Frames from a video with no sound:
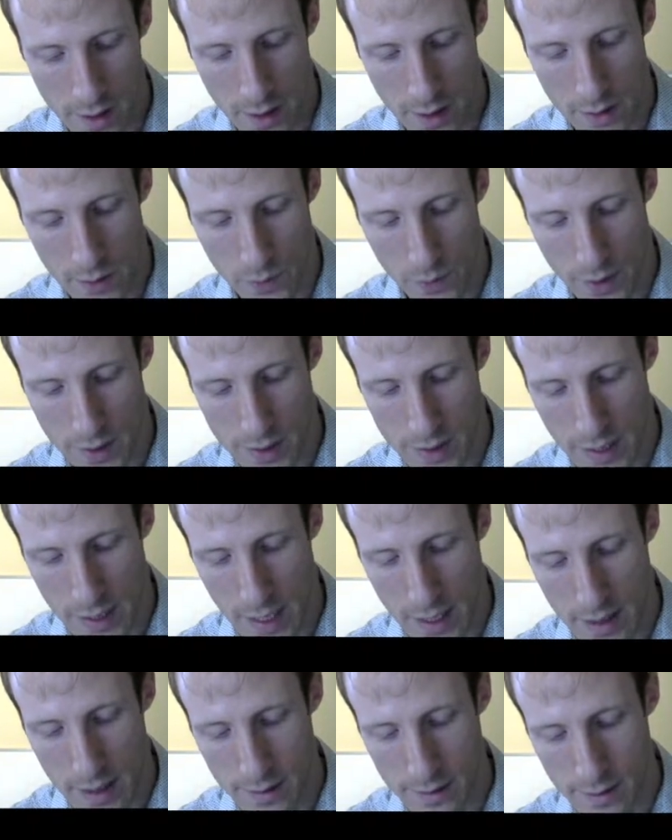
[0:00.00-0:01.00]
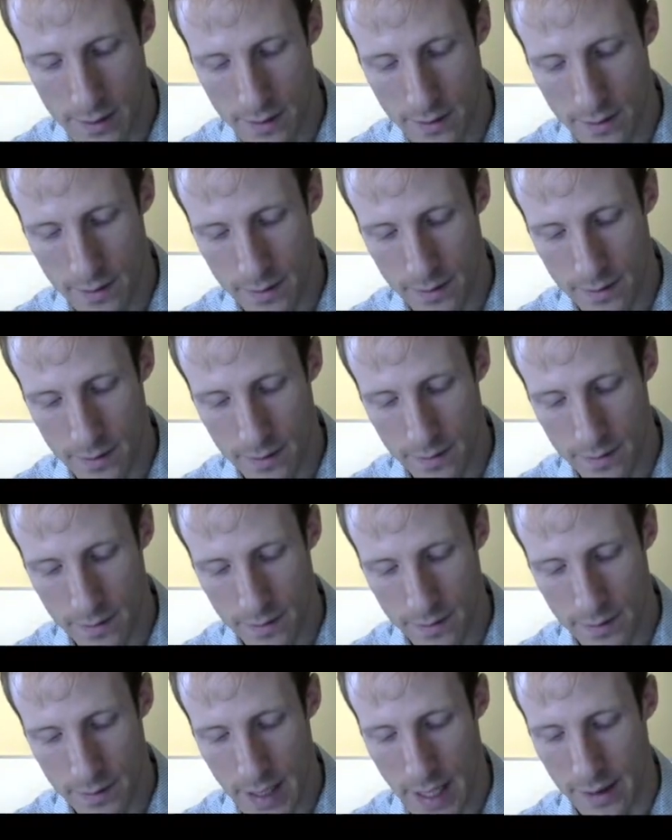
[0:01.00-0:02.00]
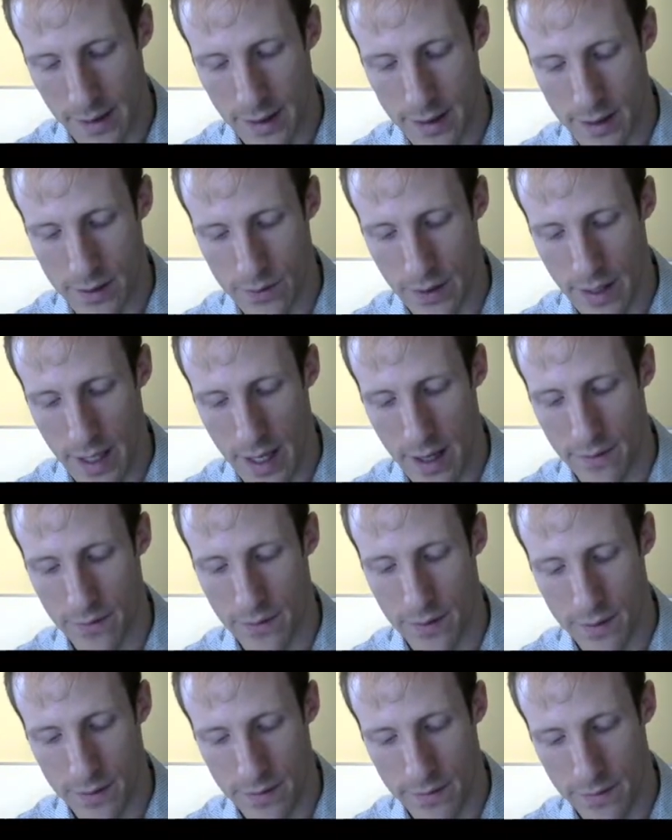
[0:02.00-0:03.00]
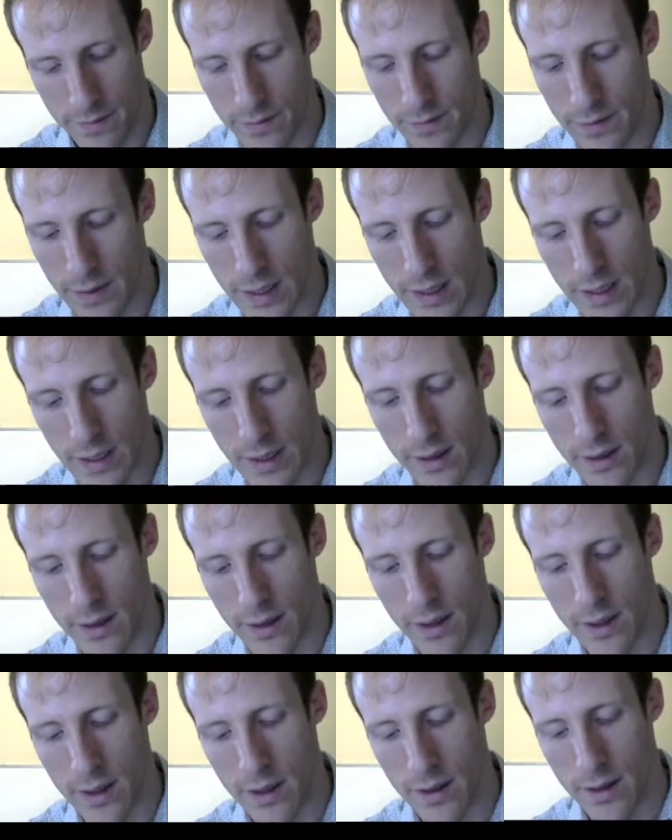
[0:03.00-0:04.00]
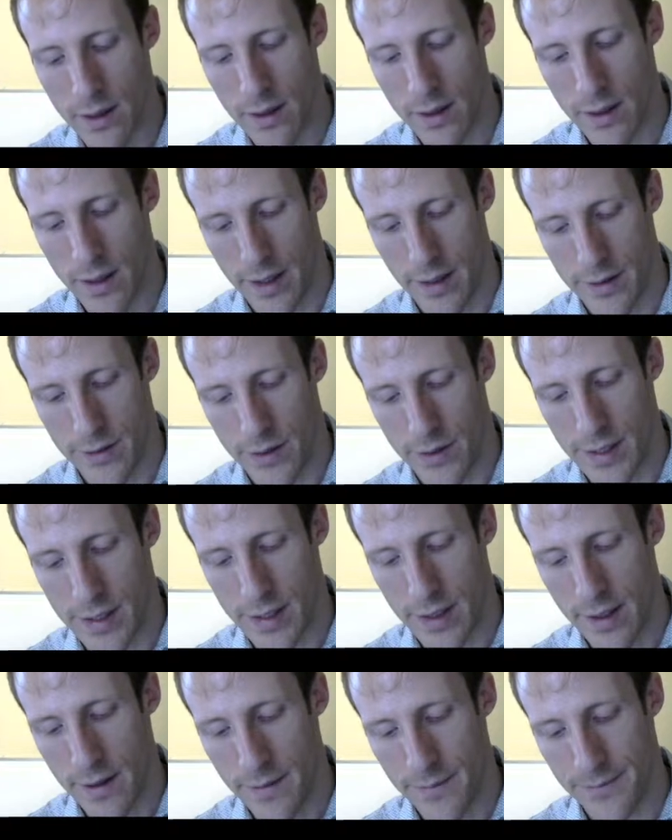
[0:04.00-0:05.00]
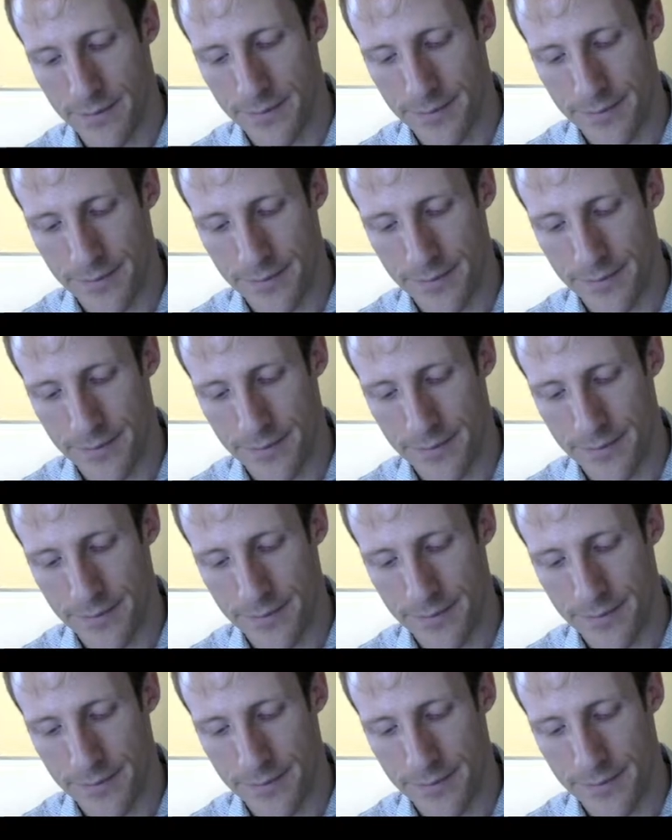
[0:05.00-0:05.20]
In the worst case, that list will have v entries in it.